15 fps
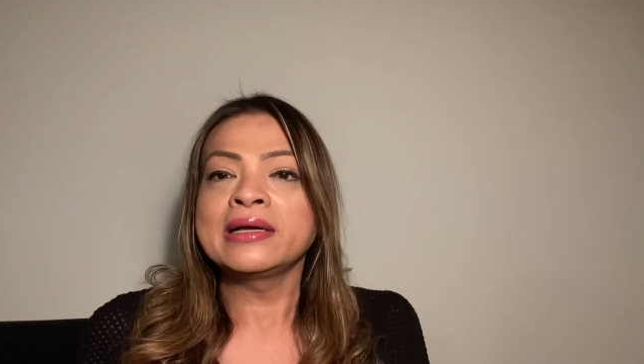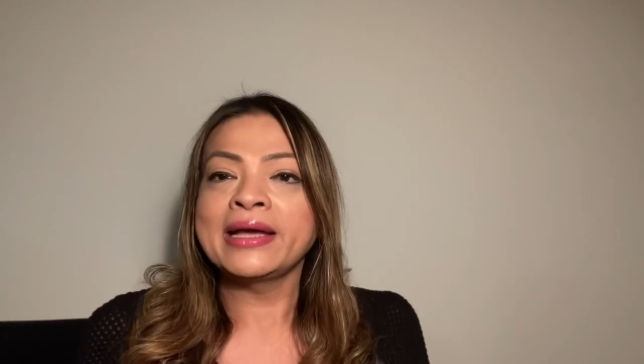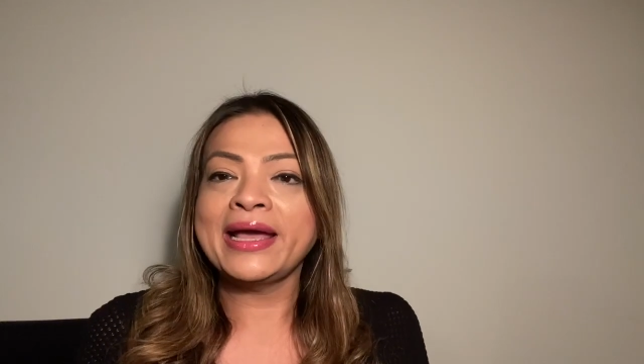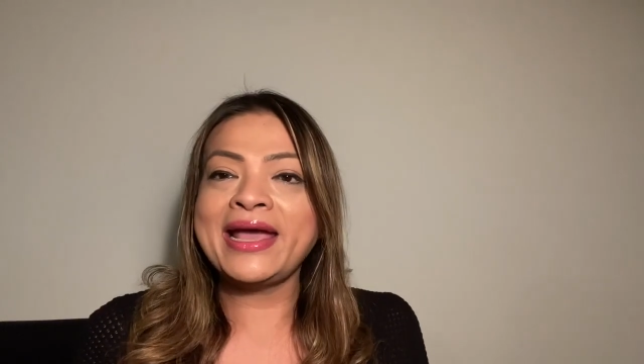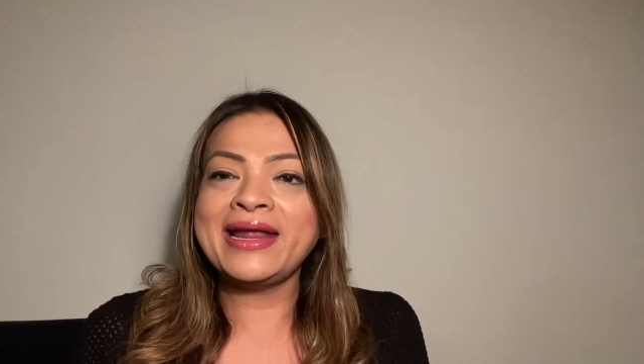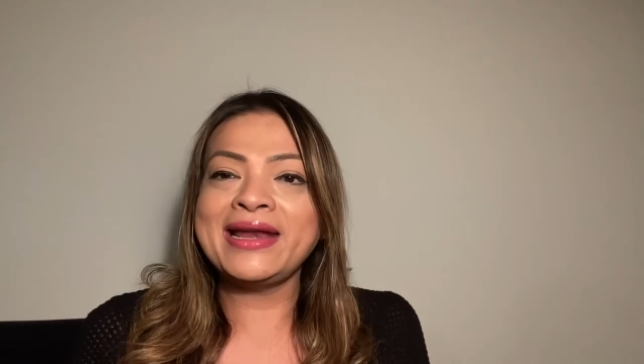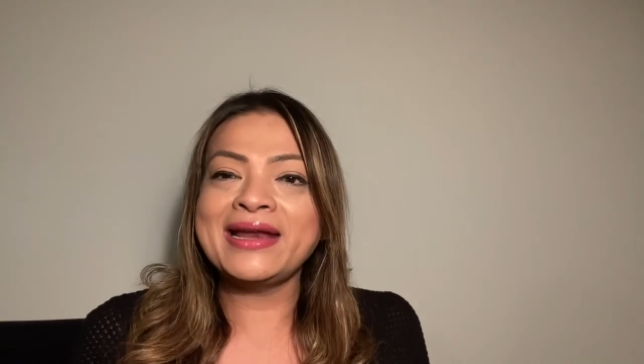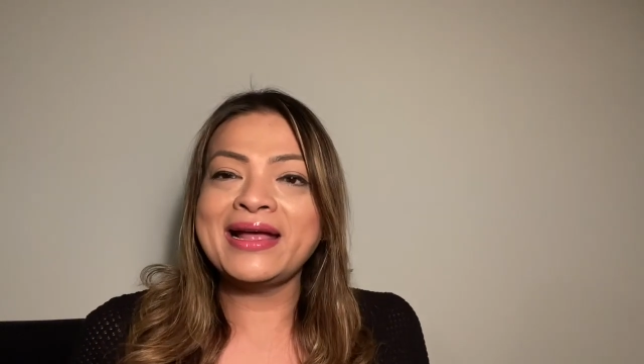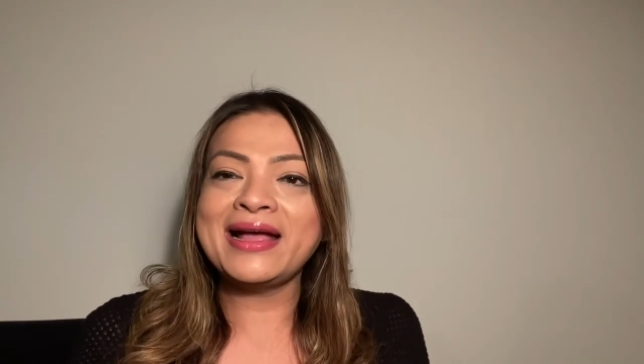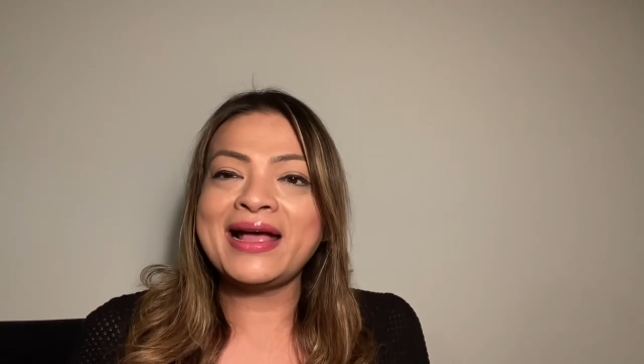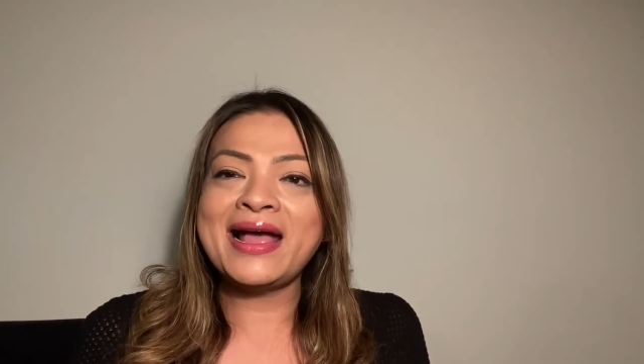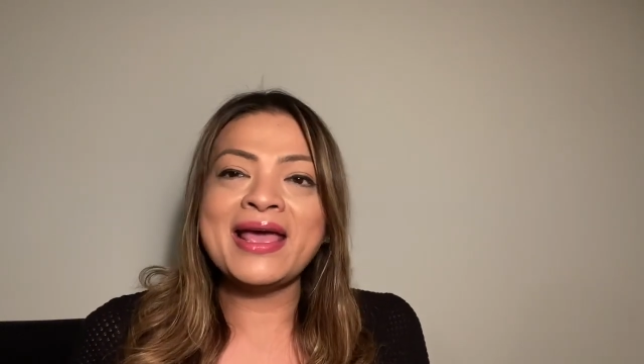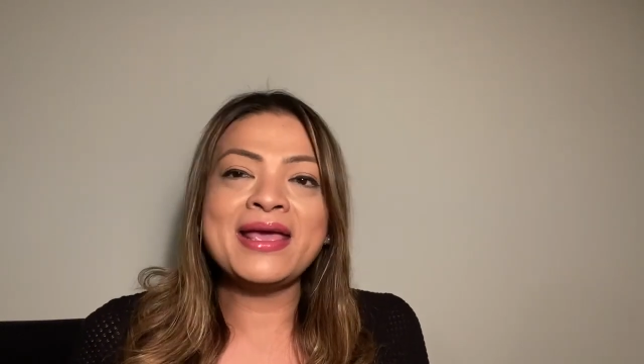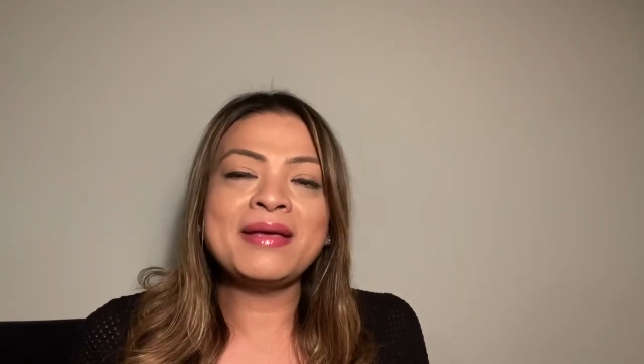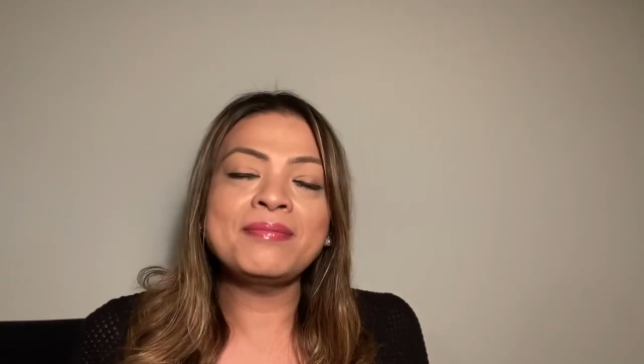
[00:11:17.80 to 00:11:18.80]
And
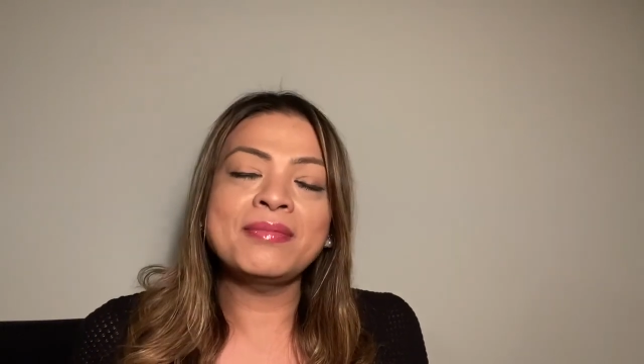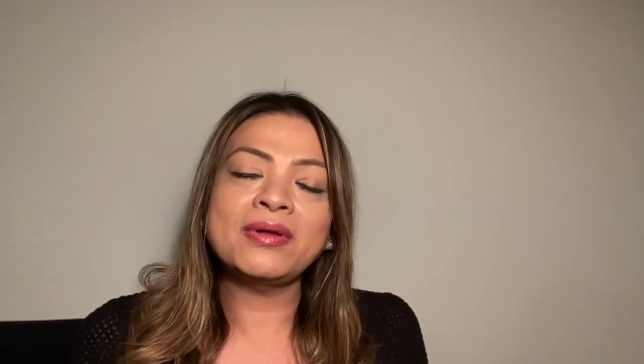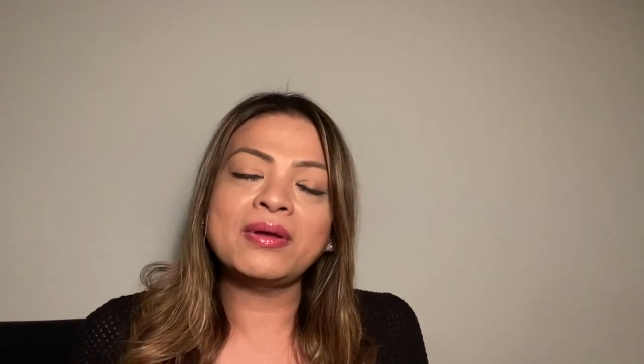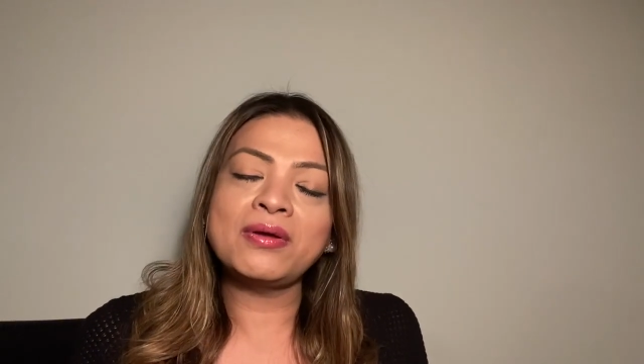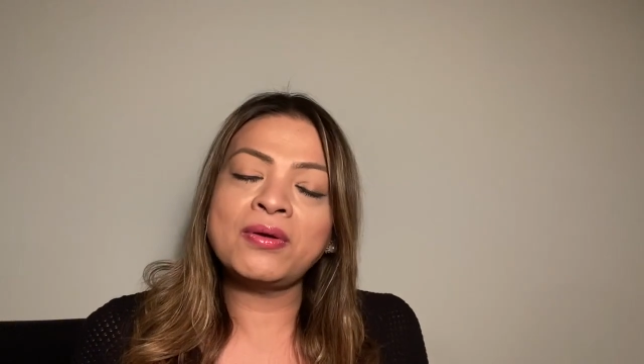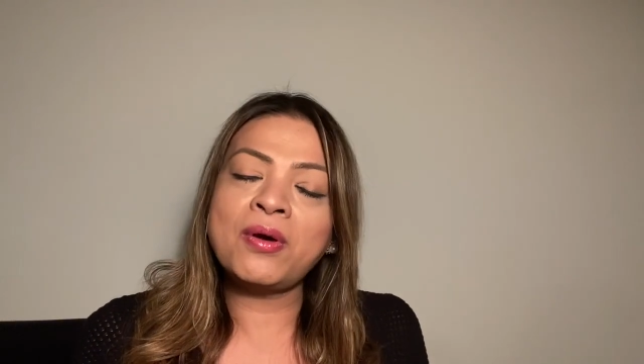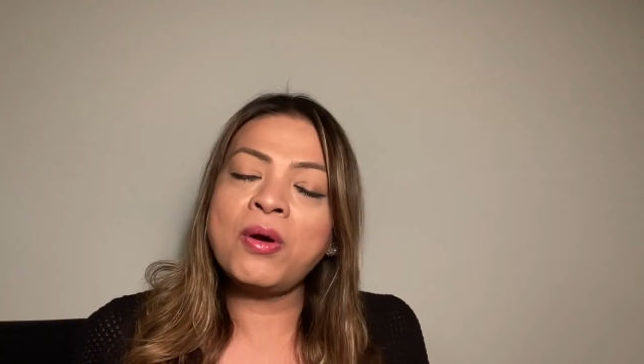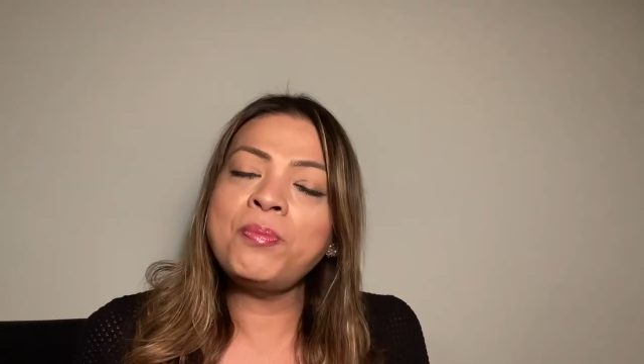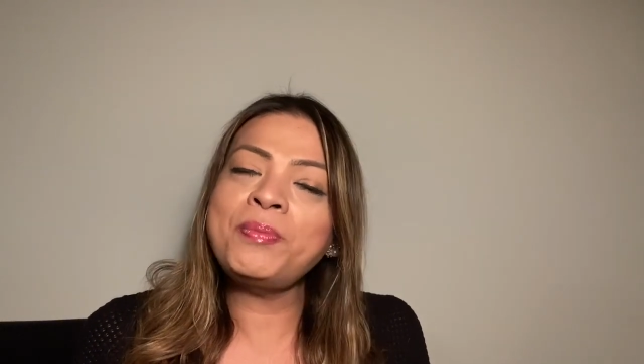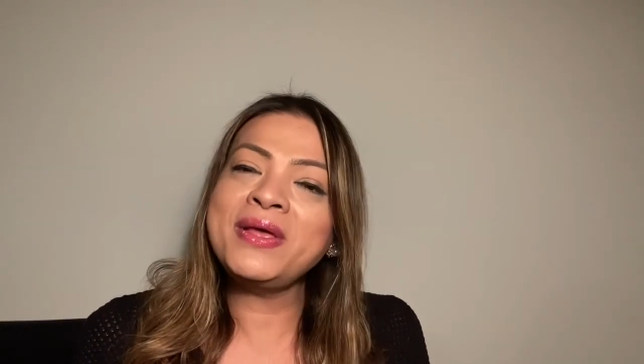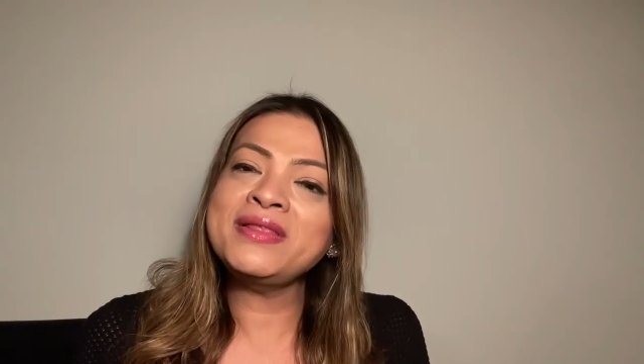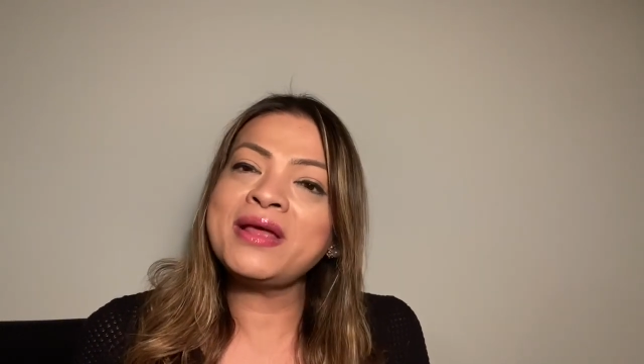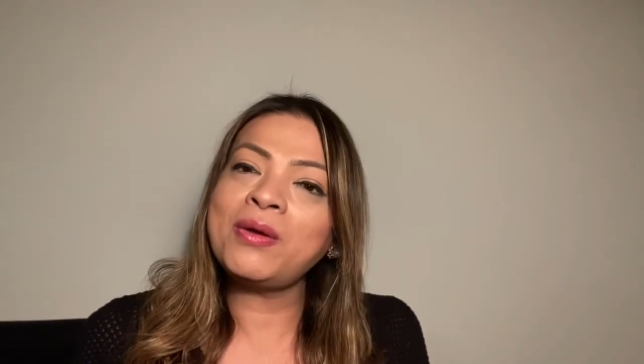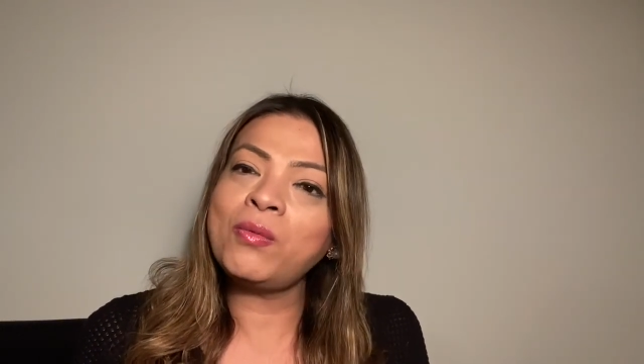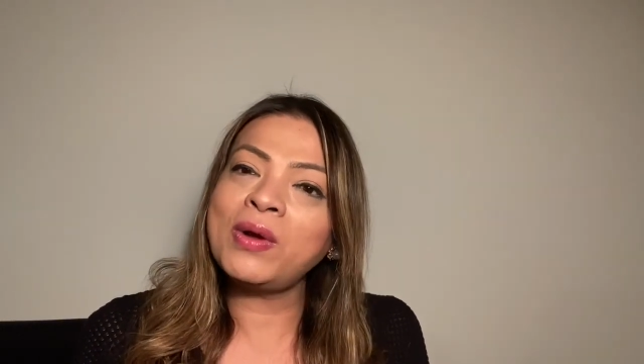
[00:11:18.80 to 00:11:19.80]
I'm
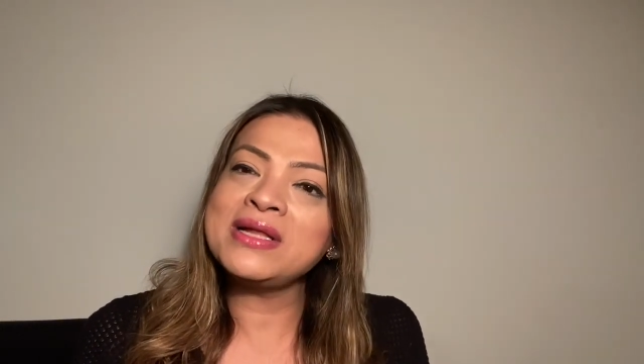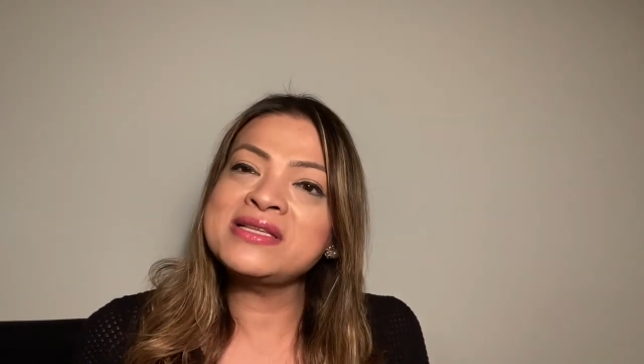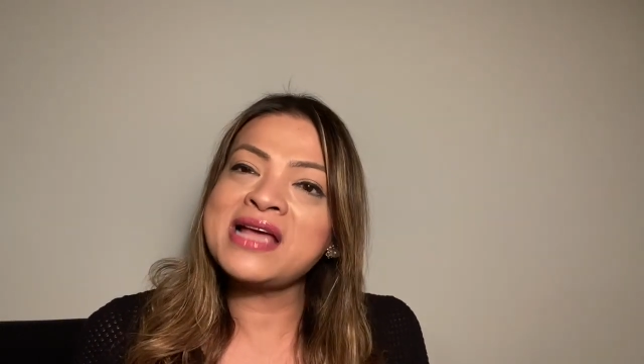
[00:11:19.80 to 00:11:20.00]
hoping that one